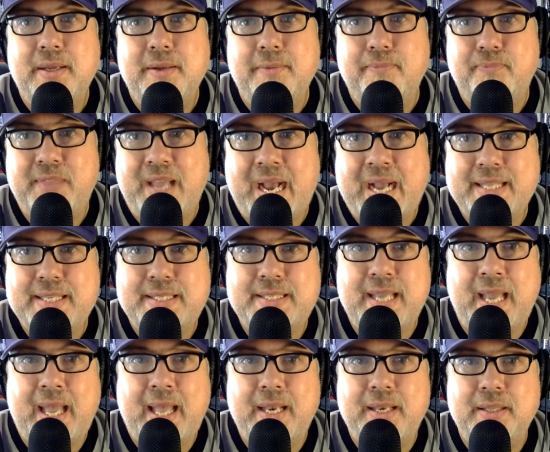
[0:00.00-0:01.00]
That
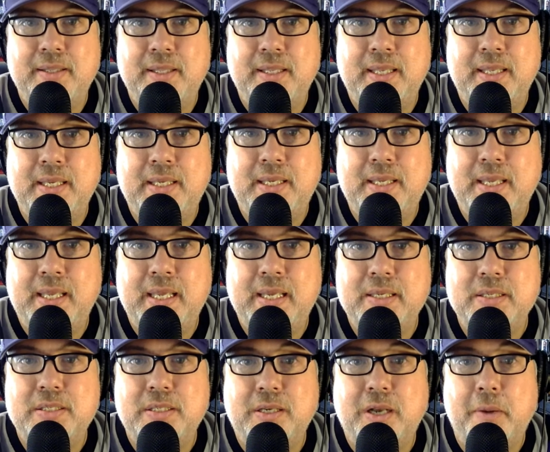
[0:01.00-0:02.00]
said, the
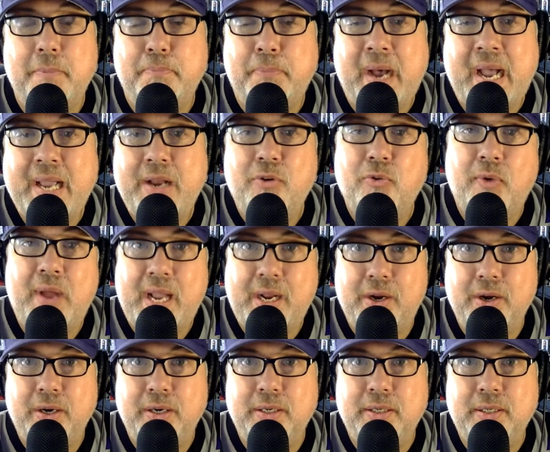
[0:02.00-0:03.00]
Kings' combined
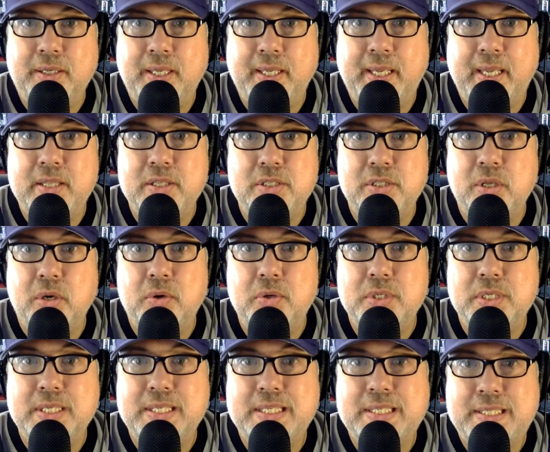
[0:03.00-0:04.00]
record against
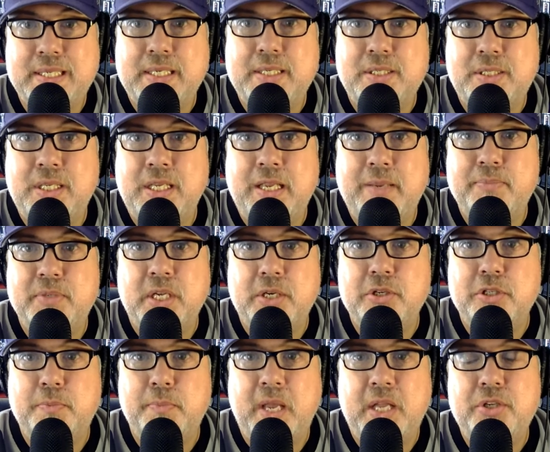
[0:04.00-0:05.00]
those 6 teams I
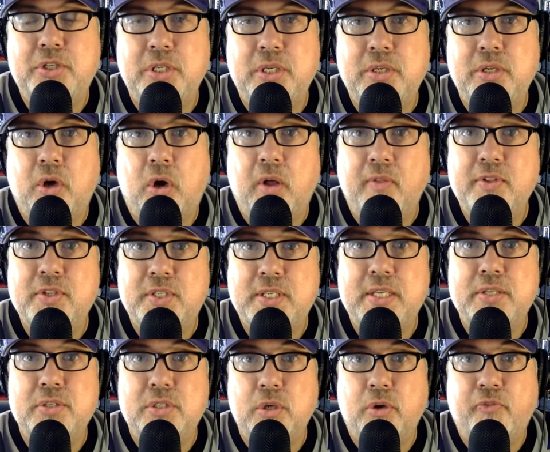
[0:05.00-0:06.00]
just mentioned on the
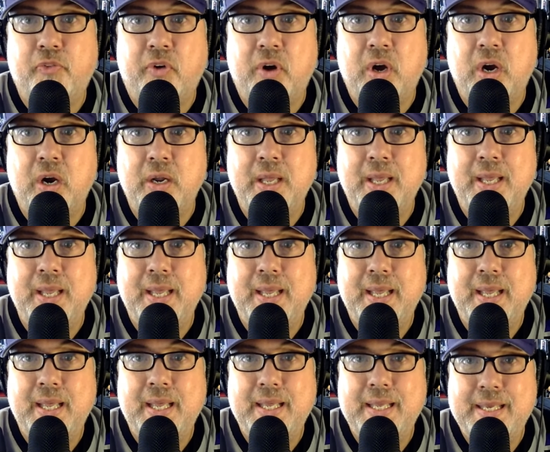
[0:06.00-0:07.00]
season so far
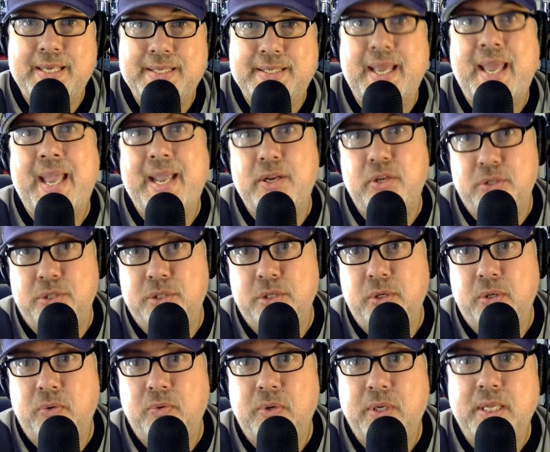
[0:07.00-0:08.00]
is
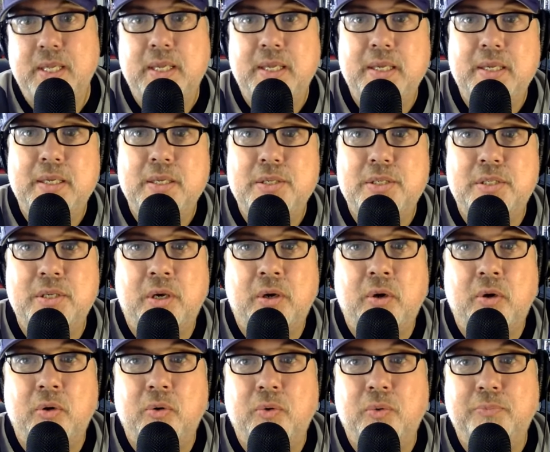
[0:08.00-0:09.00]
8-2.
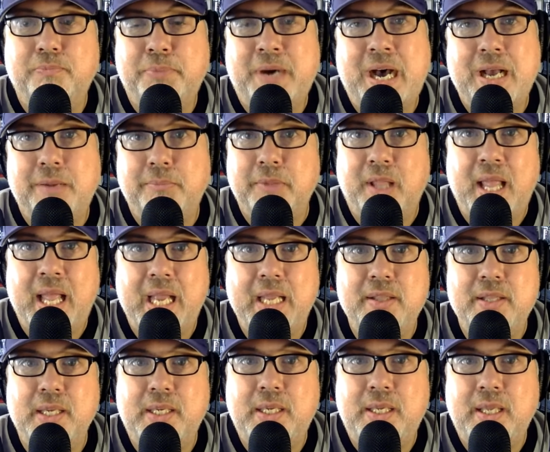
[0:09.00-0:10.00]
So, bottom
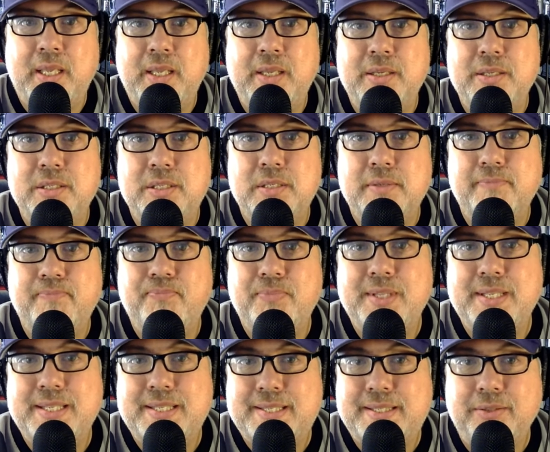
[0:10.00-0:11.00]
line, the Kings
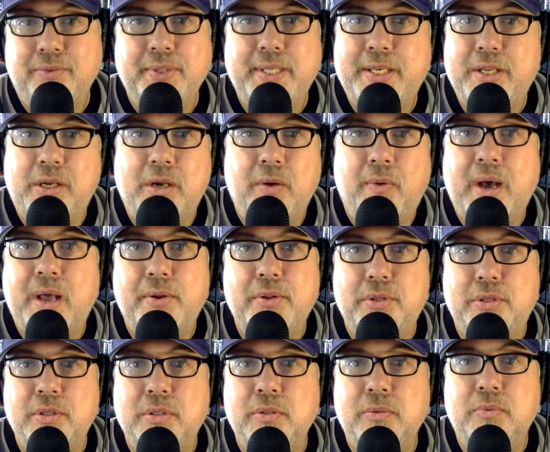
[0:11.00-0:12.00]
still need to go out and
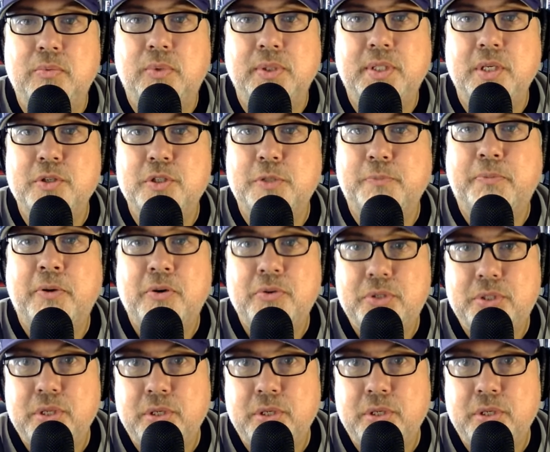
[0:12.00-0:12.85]
do what they're supposed to